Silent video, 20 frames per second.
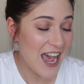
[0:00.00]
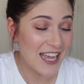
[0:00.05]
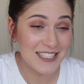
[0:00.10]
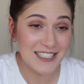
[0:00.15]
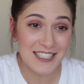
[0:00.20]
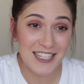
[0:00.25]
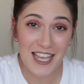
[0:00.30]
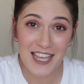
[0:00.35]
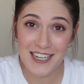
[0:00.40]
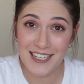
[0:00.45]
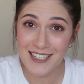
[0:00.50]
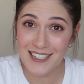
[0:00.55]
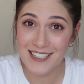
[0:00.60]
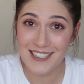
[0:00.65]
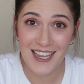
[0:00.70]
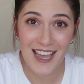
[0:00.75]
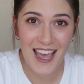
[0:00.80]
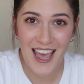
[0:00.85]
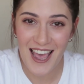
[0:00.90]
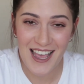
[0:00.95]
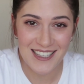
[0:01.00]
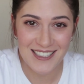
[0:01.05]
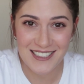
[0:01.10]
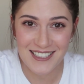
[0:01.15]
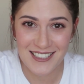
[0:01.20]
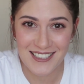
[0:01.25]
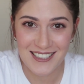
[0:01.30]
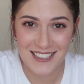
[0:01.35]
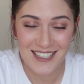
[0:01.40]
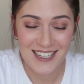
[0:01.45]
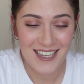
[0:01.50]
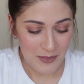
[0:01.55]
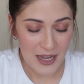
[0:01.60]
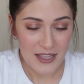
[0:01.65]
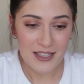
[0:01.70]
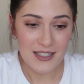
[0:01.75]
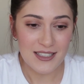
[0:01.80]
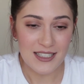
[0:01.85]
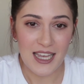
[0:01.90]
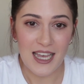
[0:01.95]
I said yes. By
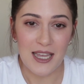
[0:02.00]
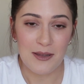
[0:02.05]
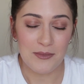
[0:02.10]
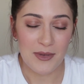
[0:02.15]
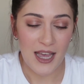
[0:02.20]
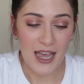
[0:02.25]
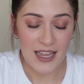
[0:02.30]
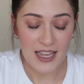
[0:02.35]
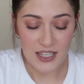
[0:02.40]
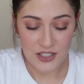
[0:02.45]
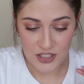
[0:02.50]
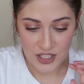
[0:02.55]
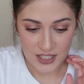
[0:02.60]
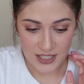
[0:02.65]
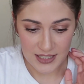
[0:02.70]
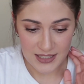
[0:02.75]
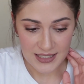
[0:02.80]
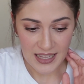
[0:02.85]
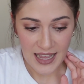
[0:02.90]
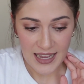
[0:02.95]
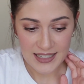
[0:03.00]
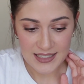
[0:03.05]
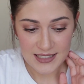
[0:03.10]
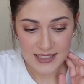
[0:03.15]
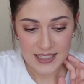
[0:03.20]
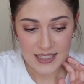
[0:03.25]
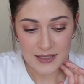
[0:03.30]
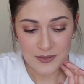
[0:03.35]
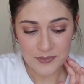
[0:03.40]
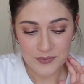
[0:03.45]
the time I entered the taxi,